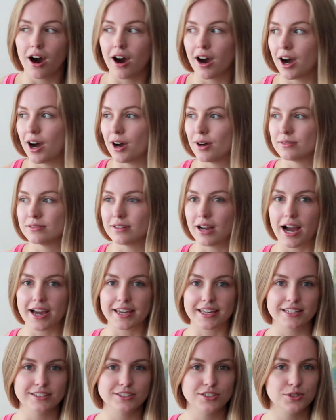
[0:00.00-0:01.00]

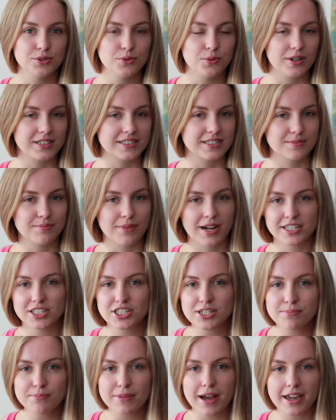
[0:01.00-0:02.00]
I can do what's in my
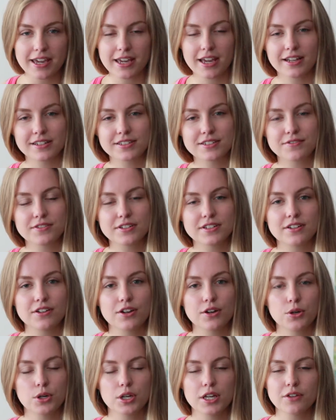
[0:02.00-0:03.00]
gym bag kind of video.